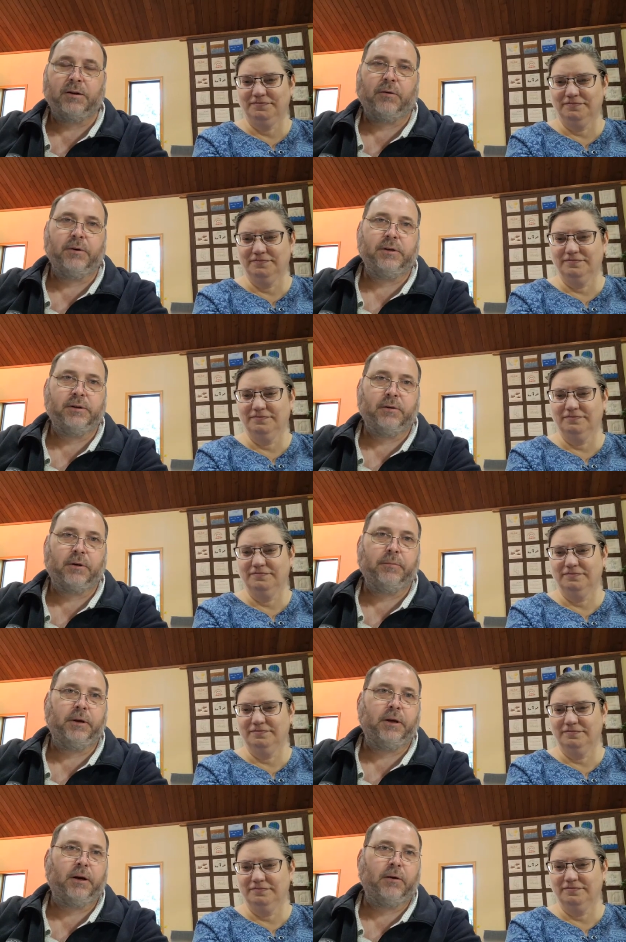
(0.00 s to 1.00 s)
Speaker 1: always struck me
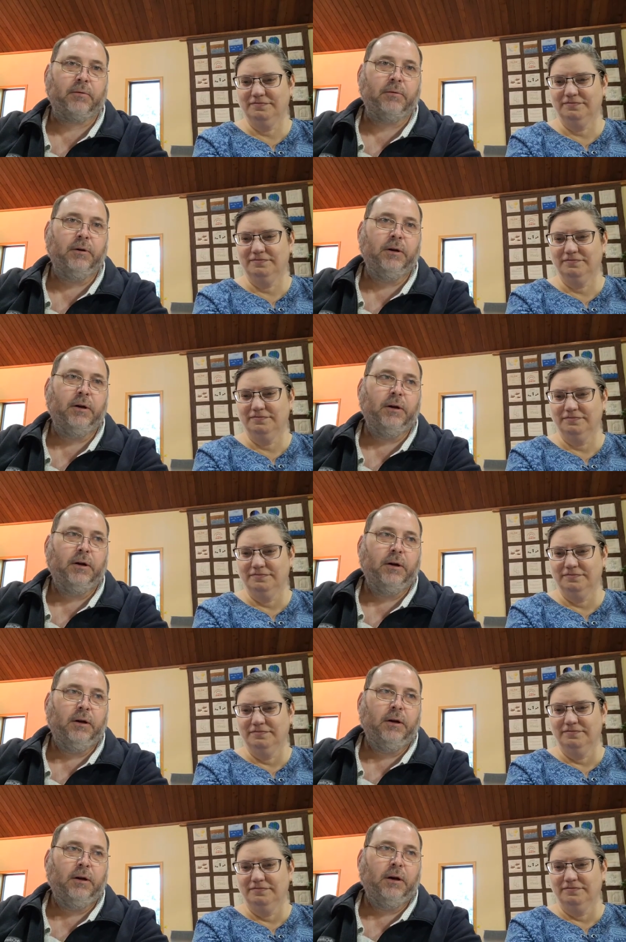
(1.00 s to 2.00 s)
and how
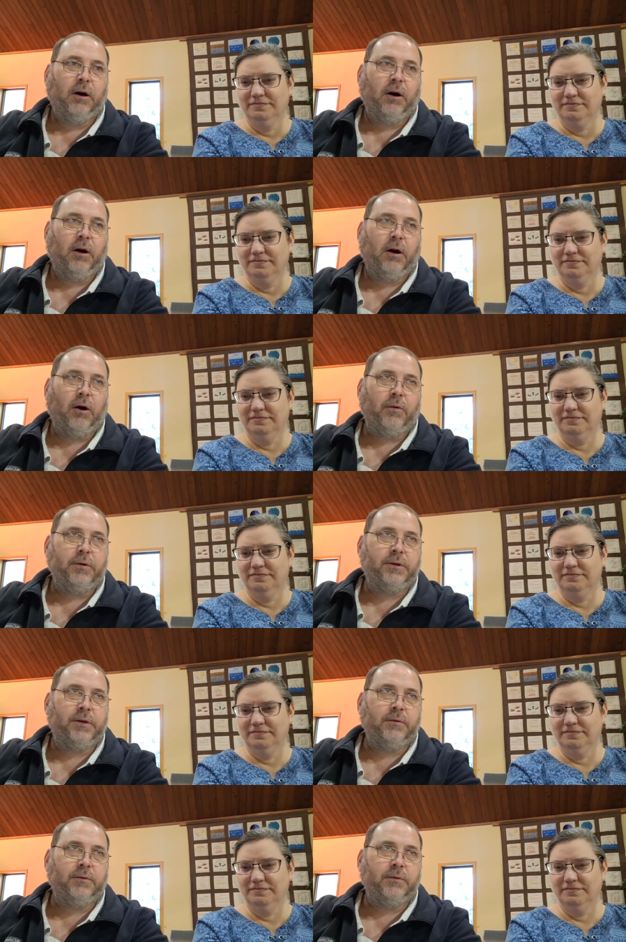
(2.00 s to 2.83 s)
always he